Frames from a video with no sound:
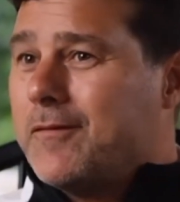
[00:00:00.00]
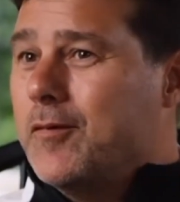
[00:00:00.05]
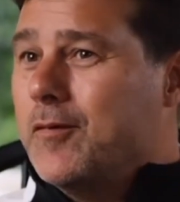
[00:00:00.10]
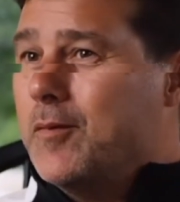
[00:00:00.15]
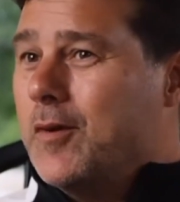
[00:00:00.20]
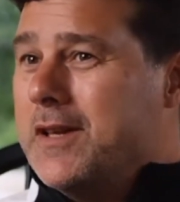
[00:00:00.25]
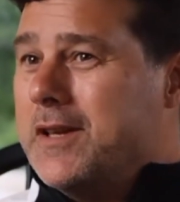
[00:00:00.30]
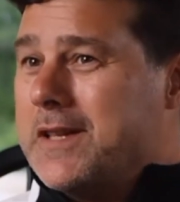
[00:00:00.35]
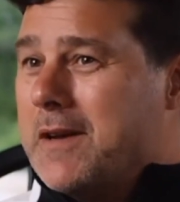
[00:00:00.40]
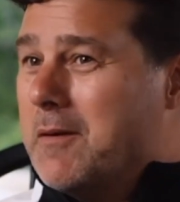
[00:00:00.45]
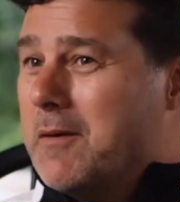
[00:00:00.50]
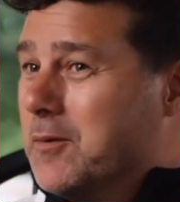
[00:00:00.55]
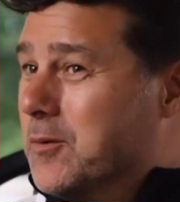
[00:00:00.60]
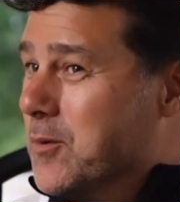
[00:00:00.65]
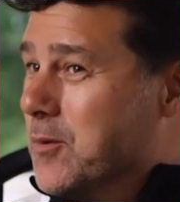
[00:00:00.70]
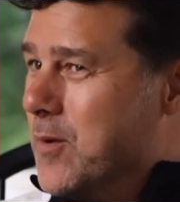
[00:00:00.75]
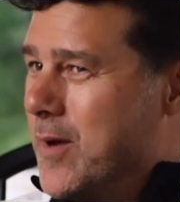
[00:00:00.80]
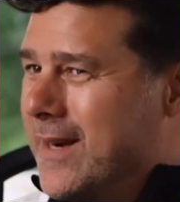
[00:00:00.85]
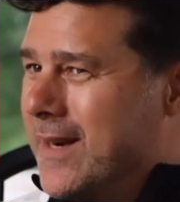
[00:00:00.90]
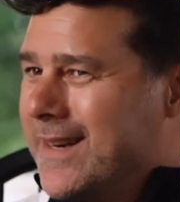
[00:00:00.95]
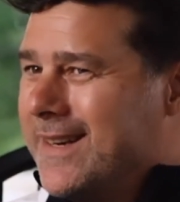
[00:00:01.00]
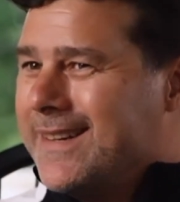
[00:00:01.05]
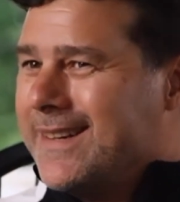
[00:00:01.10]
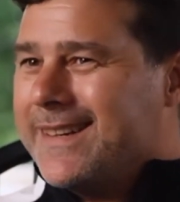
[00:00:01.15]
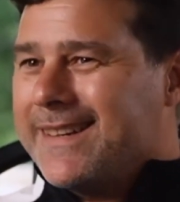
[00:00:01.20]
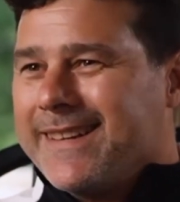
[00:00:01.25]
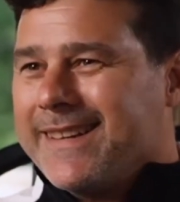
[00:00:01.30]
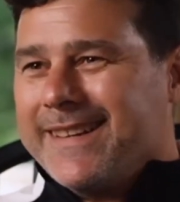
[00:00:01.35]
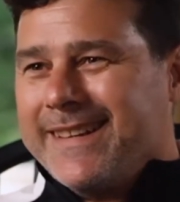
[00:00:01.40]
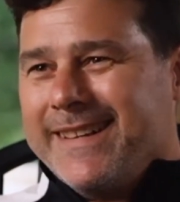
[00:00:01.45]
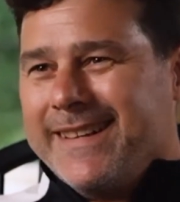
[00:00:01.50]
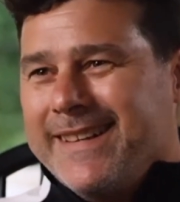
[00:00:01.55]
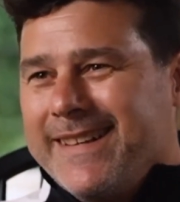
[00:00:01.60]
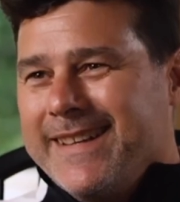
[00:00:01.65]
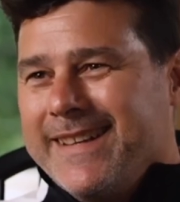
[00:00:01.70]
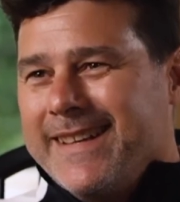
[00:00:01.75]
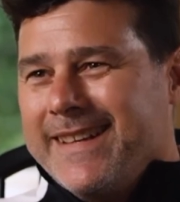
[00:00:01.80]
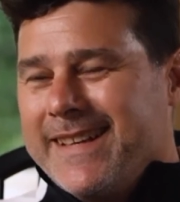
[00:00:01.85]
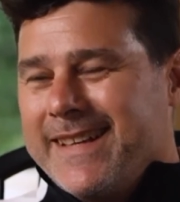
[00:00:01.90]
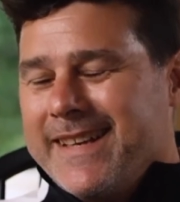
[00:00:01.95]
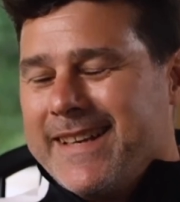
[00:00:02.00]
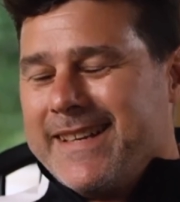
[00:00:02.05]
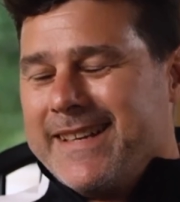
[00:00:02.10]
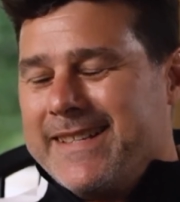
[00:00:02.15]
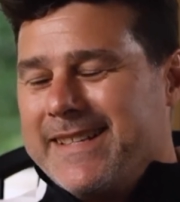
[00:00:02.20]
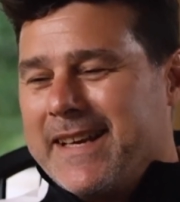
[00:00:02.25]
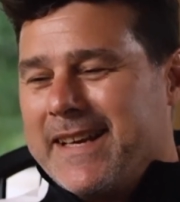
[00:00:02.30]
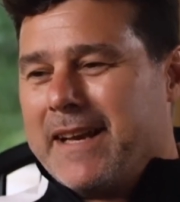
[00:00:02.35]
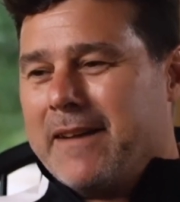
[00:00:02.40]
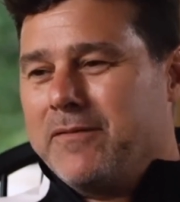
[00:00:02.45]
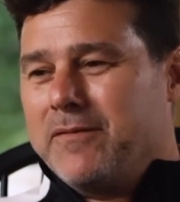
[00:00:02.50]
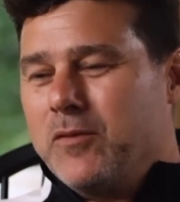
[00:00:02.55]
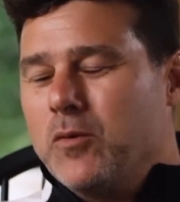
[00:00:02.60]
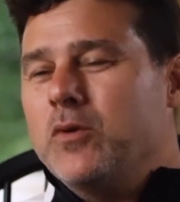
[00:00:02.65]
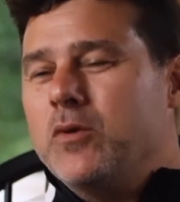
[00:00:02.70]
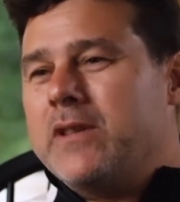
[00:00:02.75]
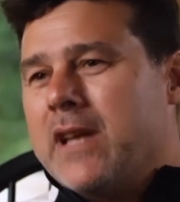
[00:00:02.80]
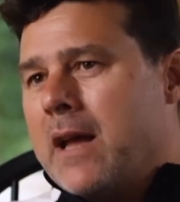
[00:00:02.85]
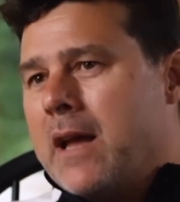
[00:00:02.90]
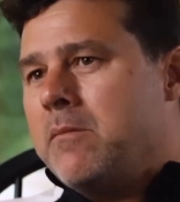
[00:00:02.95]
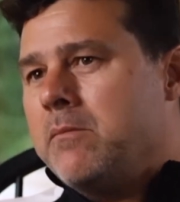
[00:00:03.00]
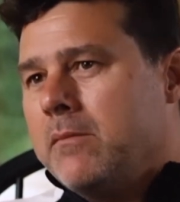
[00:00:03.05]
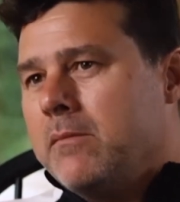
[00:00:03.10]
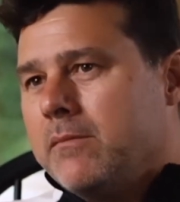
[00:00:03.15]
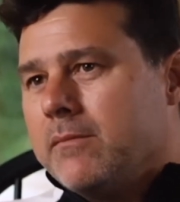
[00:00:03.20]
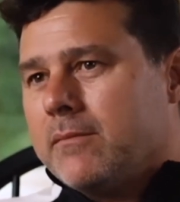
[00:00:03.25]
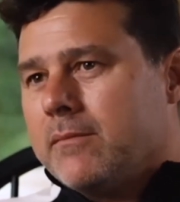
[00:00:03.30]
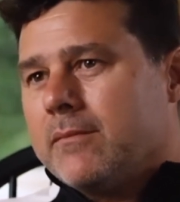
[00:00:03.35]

boss Mauricio Pochettino had indicated earlier this